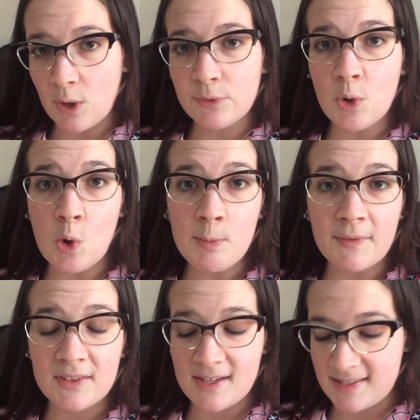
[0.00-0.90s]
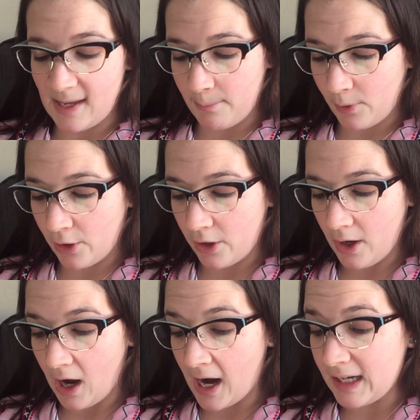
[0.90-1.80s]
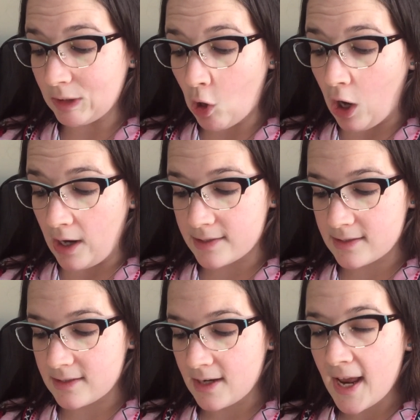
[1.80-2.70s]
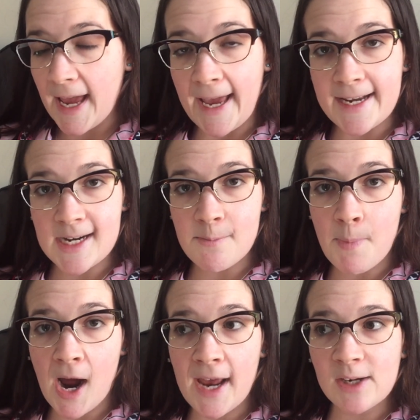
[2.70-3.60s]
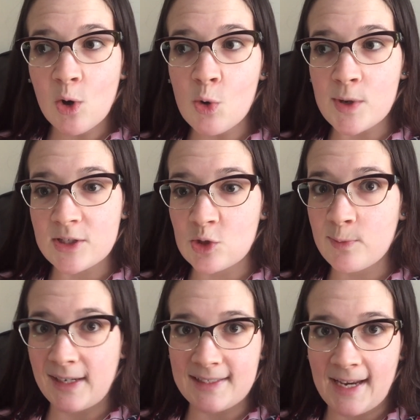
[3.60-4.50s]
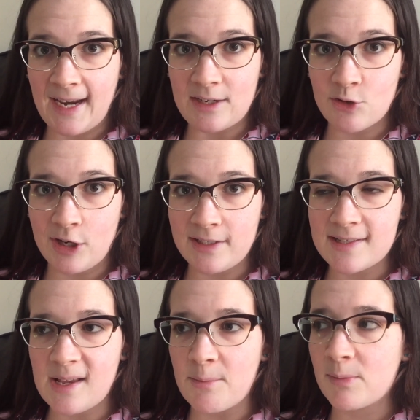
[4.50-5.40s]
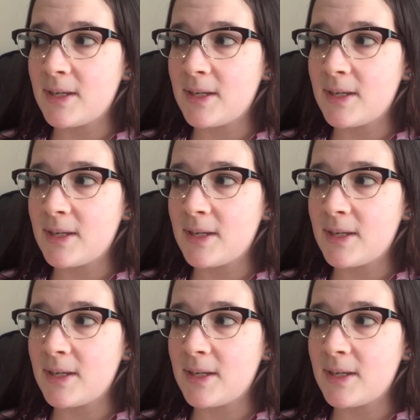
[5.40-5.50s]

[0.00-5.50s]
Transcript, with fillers: Throughout the whole month of December, I lost. And my goal was to maintain during December